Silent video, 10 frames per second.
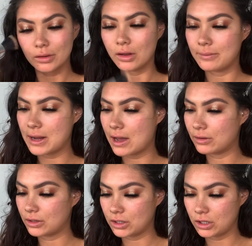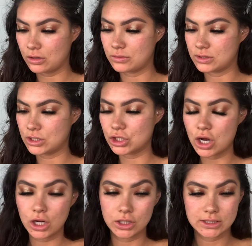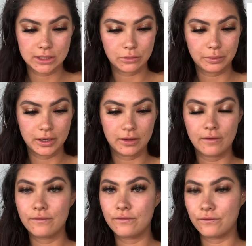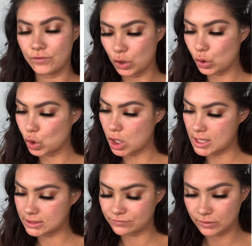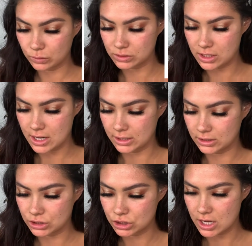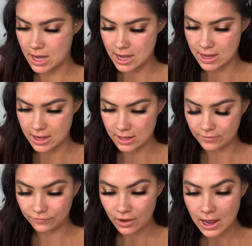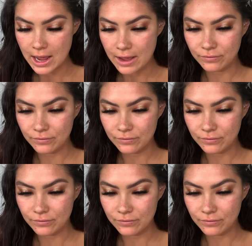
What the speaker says: Now I'm going to use the Charlotte Tilbury Flawless filter in the shade 5.